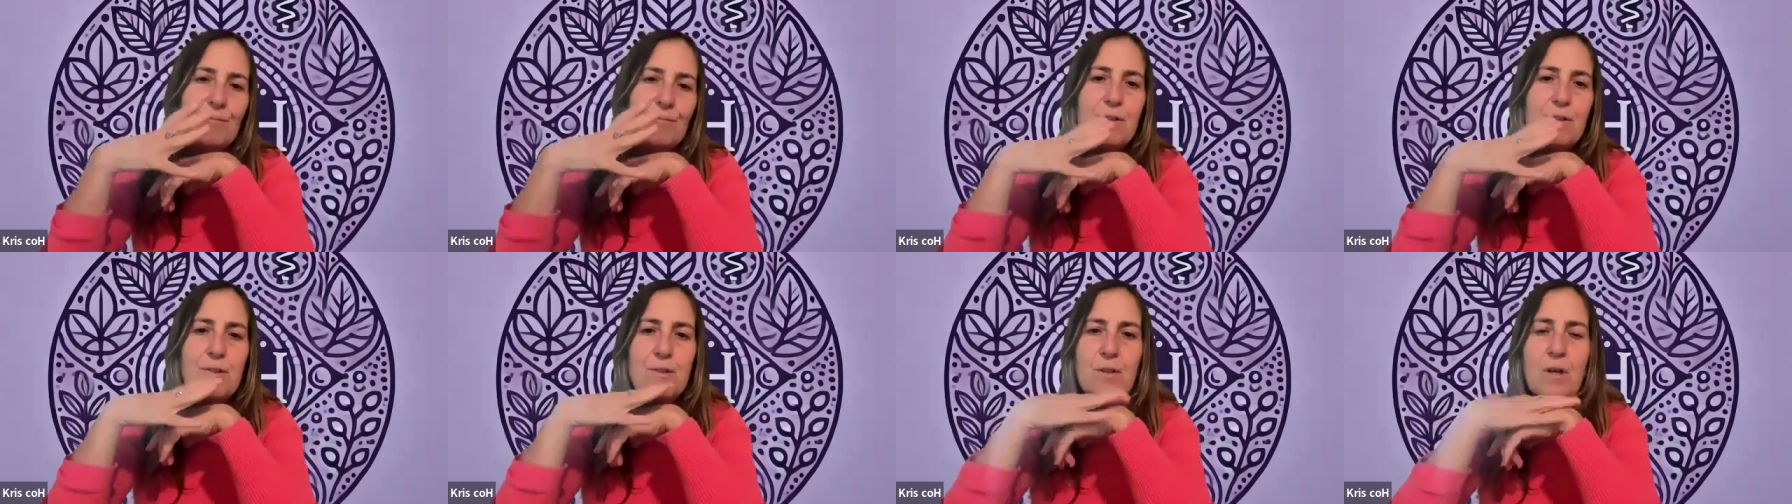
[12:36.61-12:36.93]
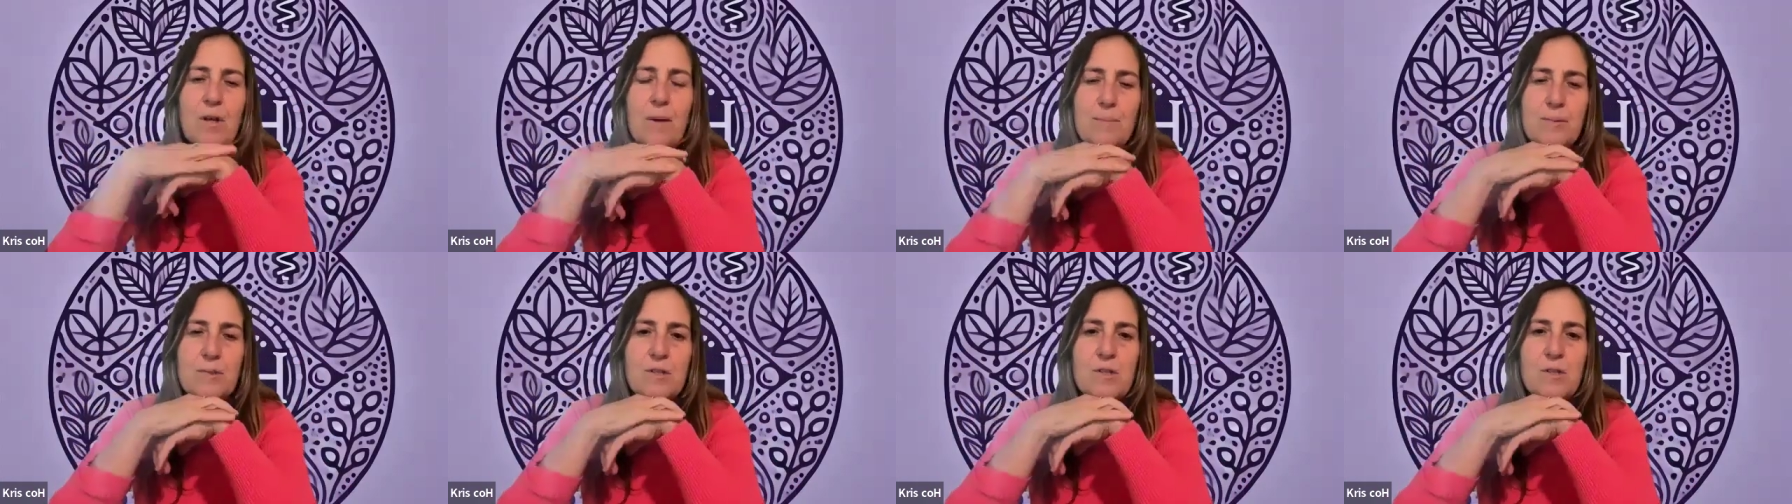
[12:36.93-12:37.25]
for
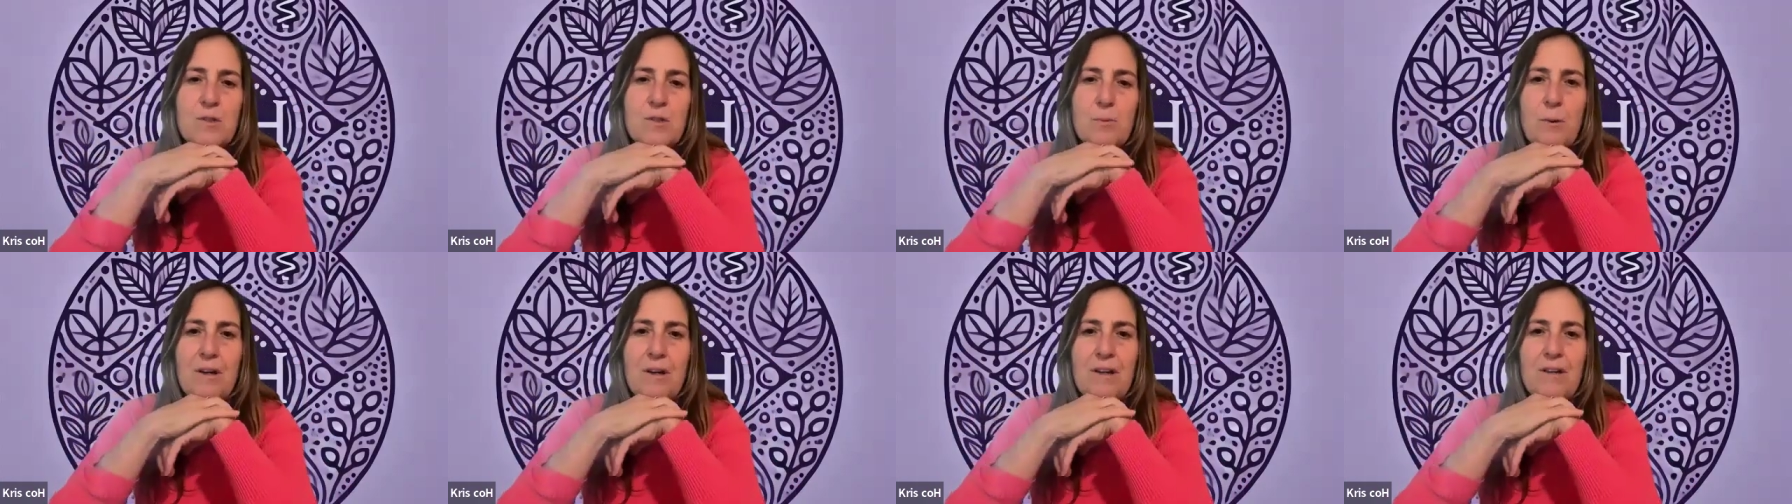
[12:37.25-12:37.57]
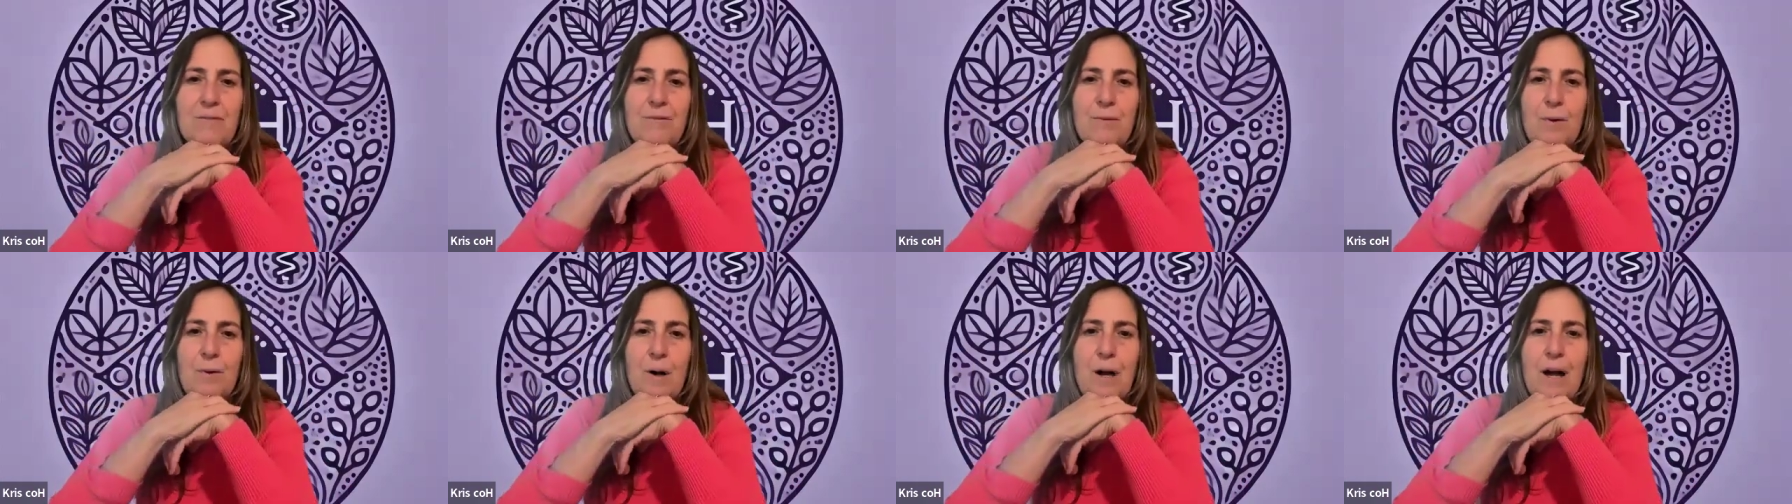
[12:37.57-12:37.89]
up to
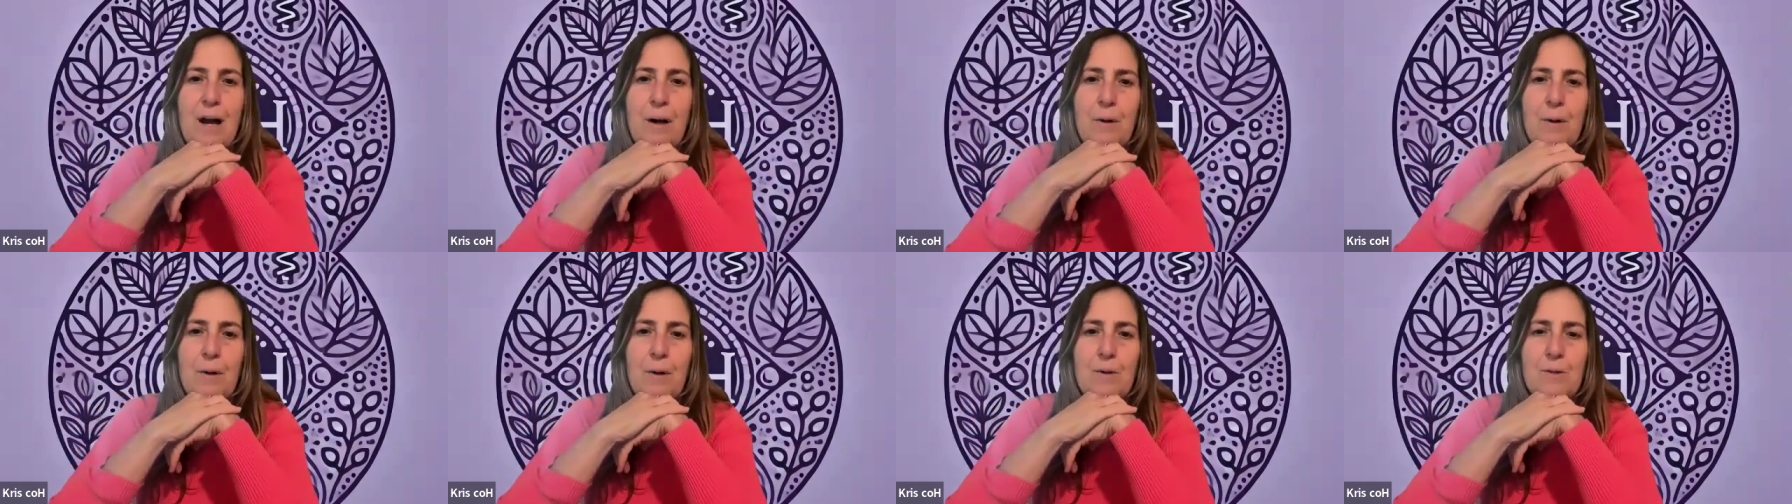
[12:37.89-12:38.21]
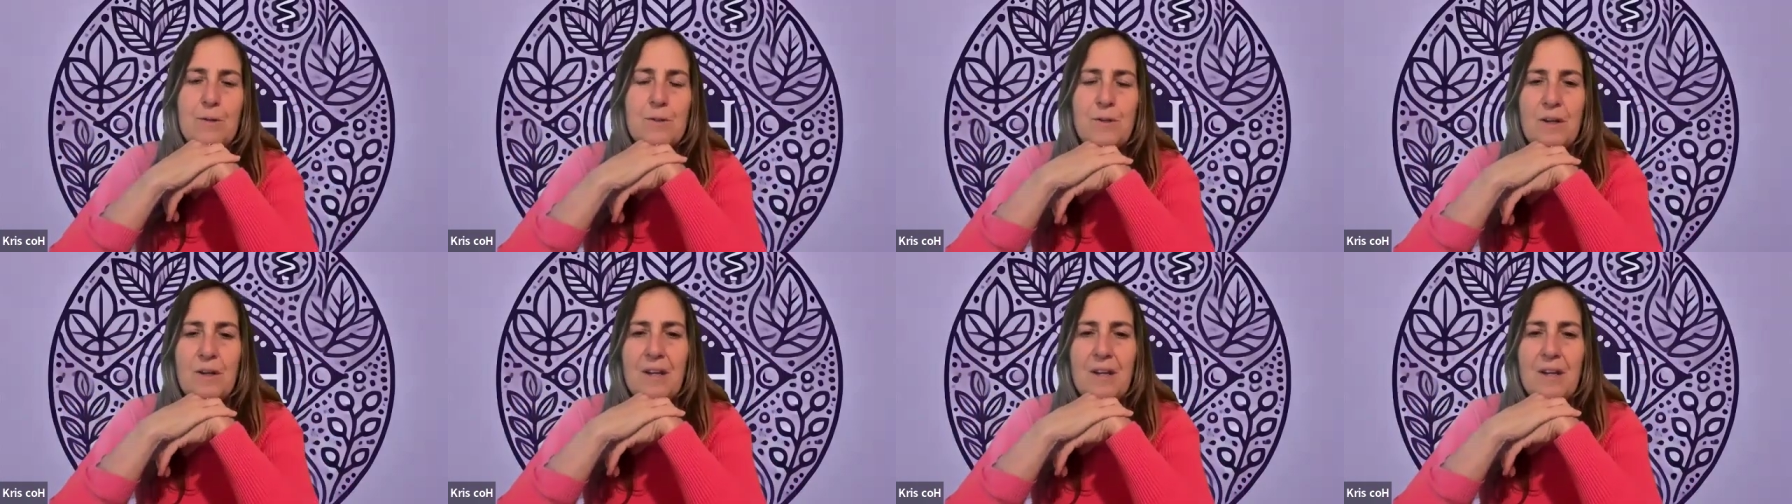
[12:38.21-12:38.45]
24 hours.